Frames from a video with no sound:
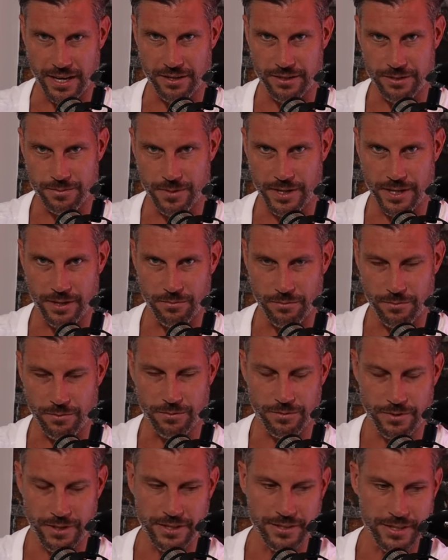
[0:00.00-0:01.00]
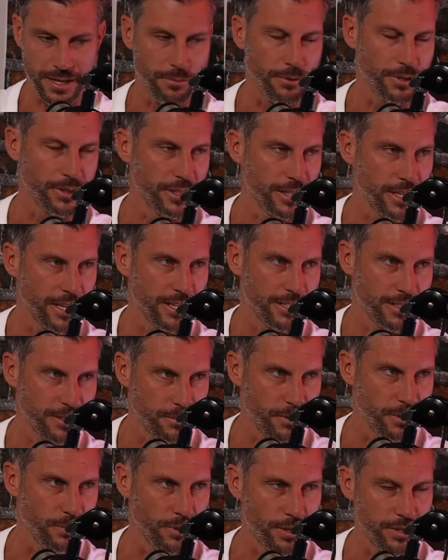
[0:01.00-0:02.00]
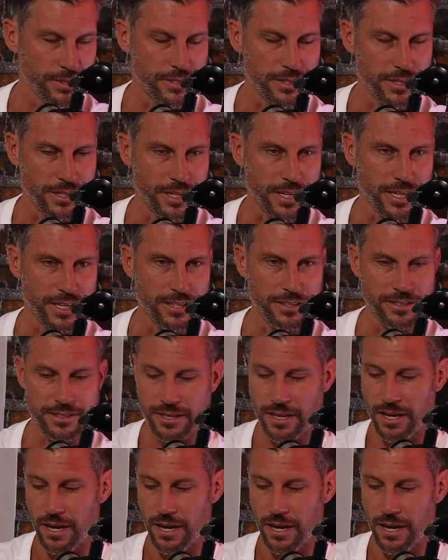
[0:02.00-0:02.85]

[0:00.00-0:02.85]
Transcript: as being, well, is that what the customer wants and needs?